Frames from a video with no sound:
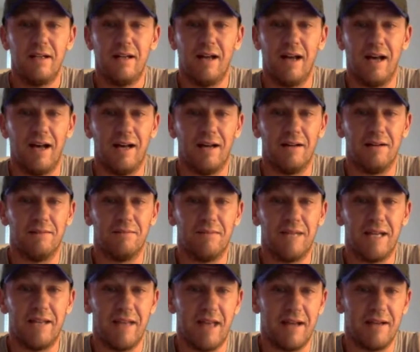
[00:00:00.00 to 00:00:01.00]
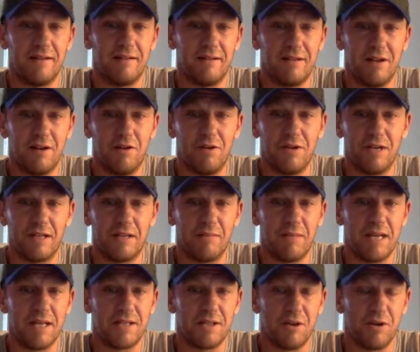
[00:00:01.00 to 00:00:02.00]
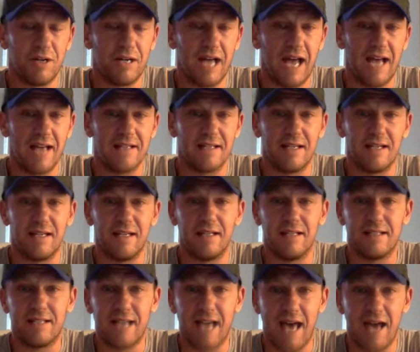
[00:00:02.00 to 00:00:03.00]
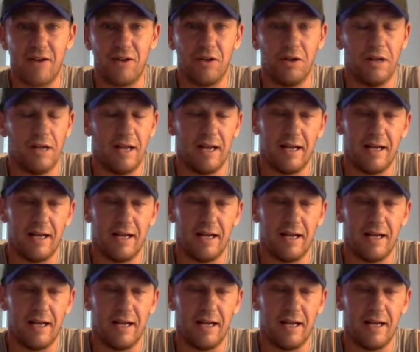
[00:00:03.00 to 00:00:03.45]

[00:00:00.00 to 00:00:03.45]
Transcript: and then you get the Minnesota guys in Seattle.